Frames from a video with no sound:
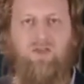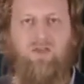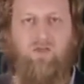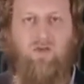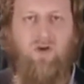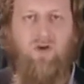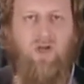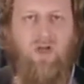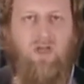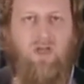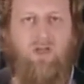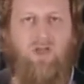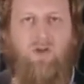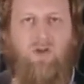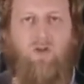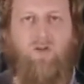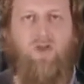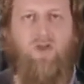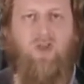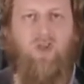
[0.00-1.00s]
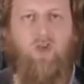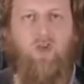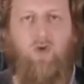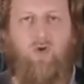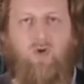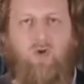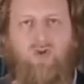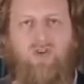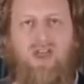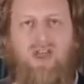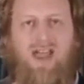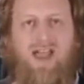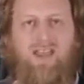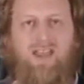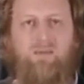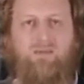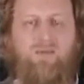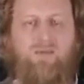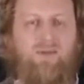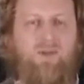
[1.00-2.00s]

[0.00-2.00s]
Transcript: or the cured animal